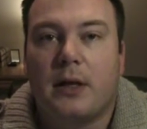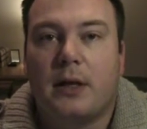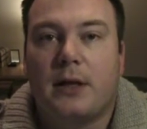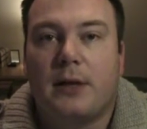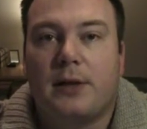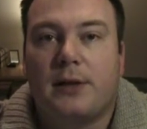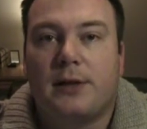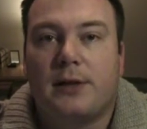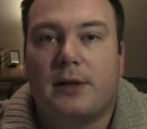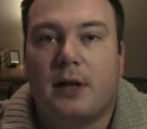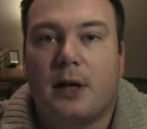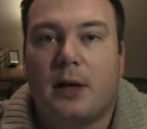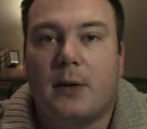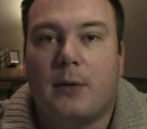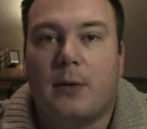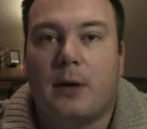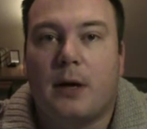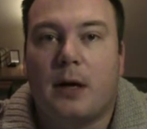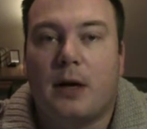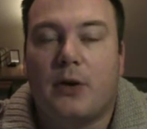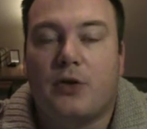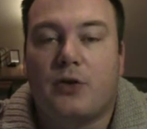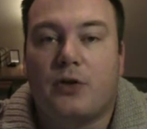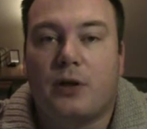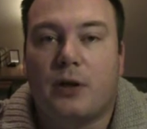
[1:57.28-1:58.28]
So uh,
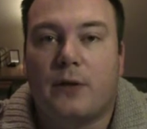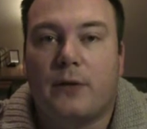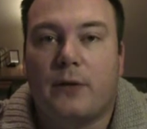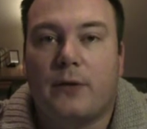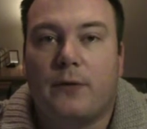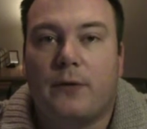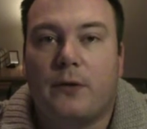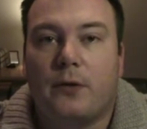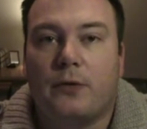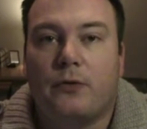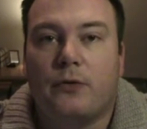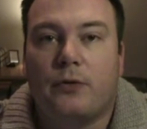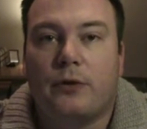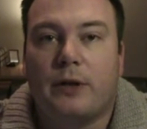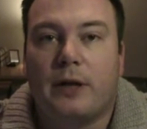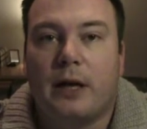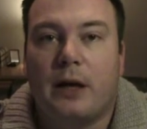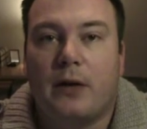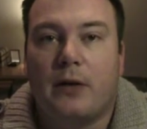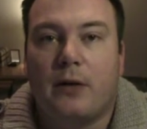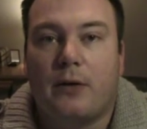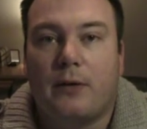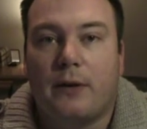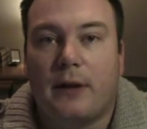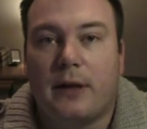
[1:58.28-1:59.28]
I shall give a full
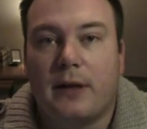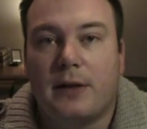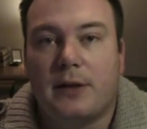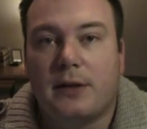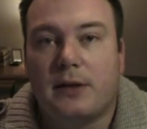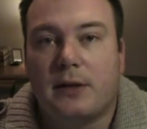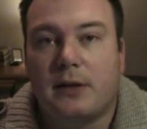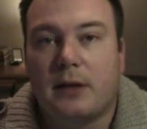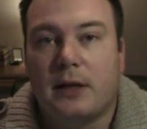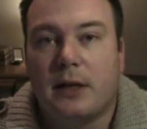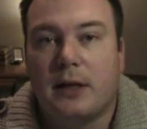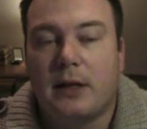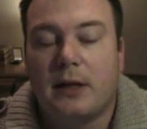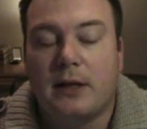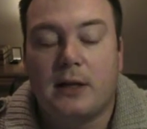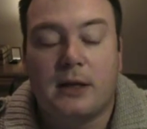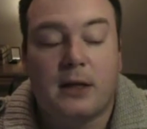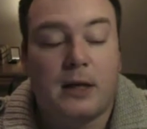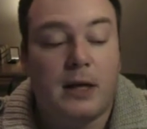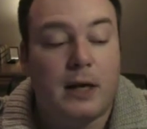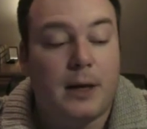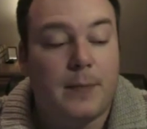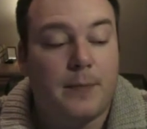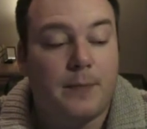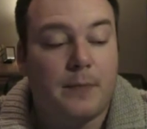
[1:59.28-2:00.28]
rundown on that and
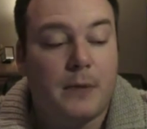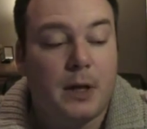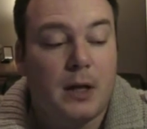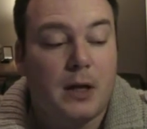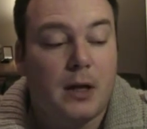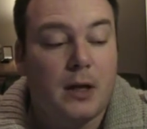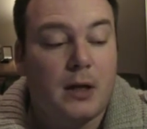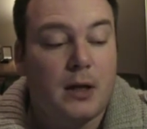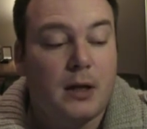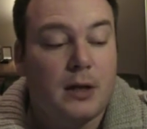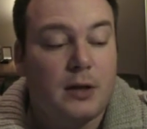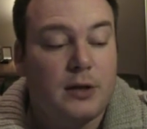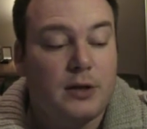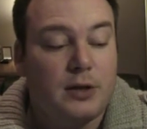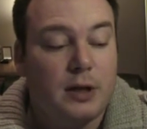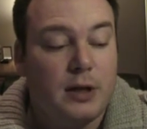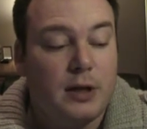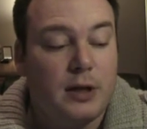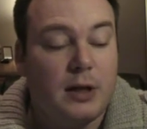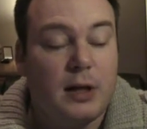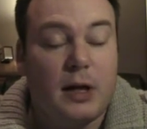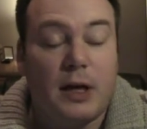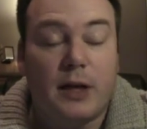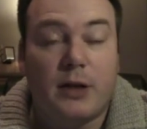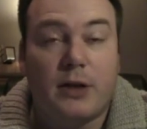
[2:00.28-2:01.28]
um,
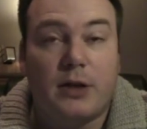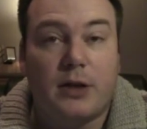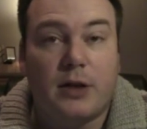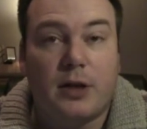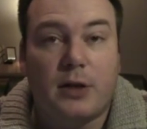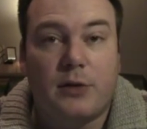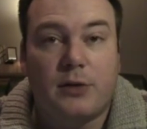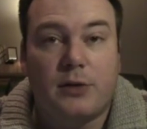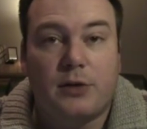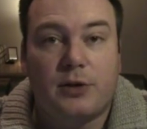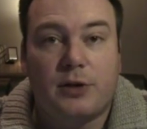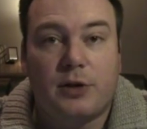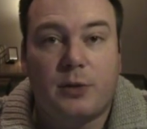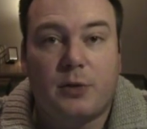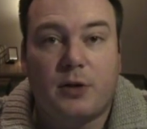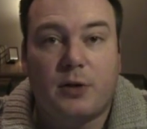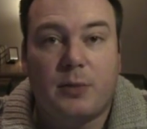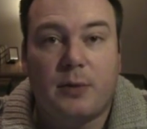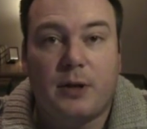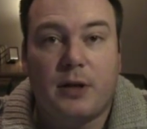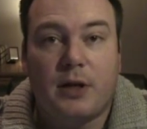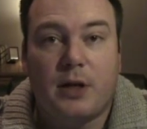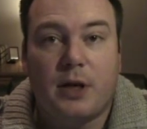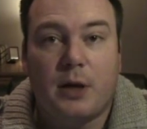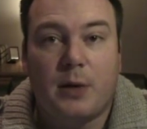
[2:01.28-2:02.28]
enlighten you as to what I've
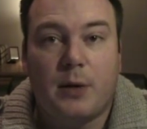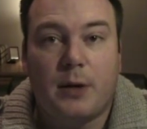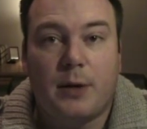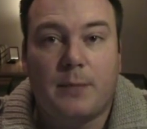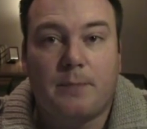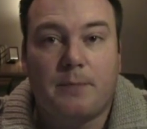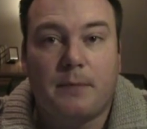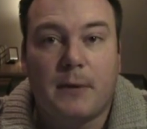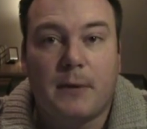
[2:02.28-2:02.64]
been doing.